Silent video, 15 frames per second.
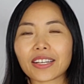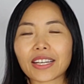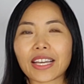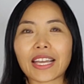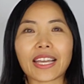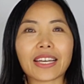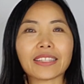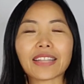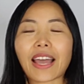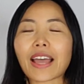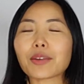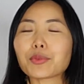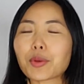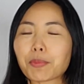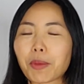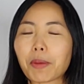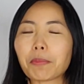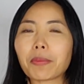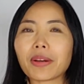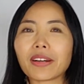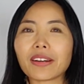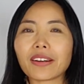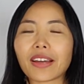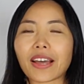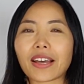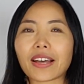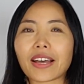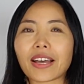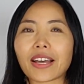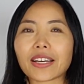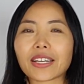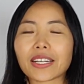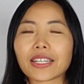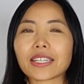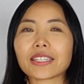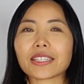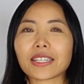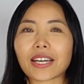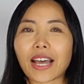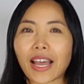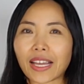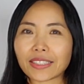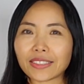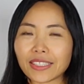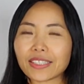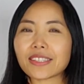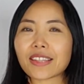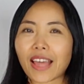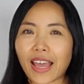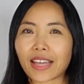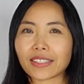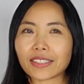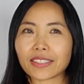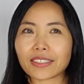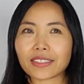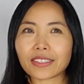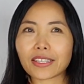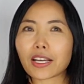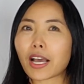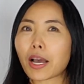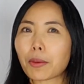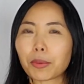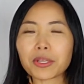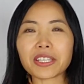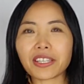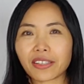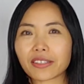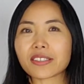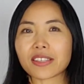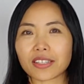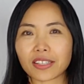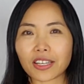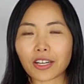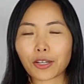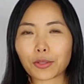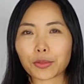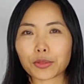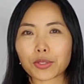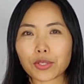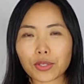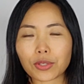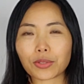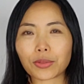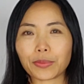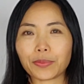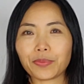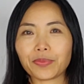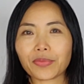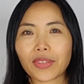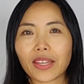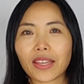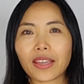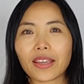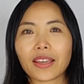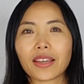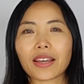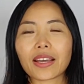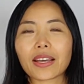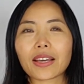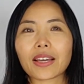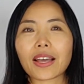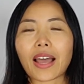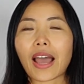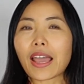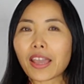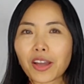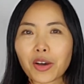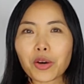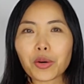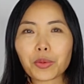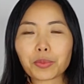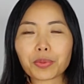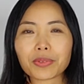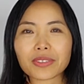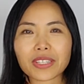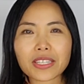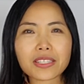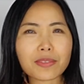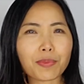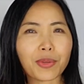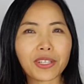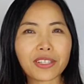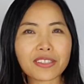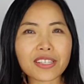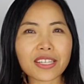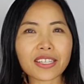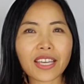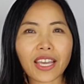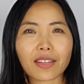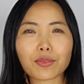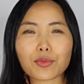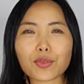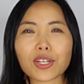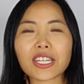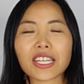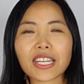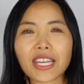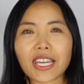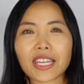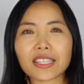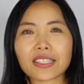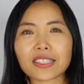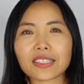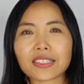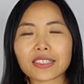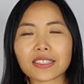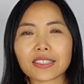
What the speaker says: And I remember I did that a couple years ago too. I hope this person can really get